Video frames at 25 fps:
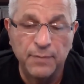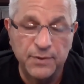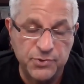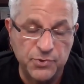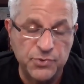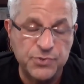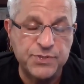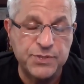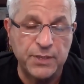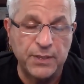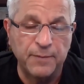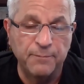but you'll
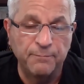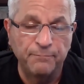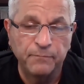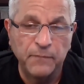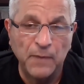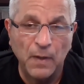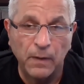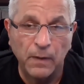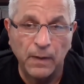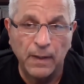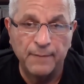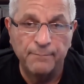see.
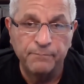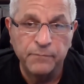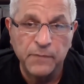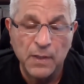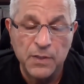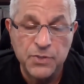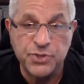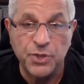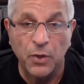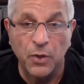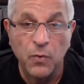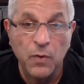All right.
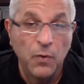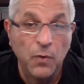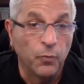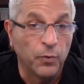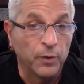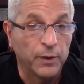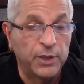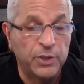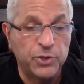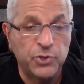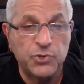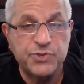So we're
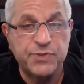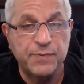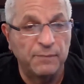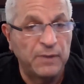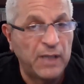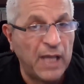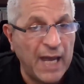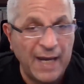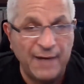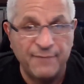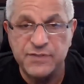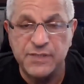going to do some
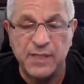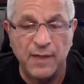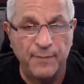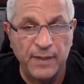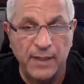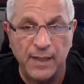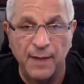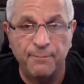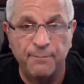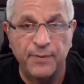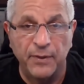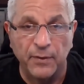lives coming
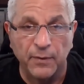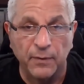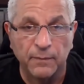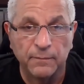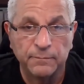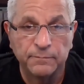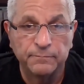up here.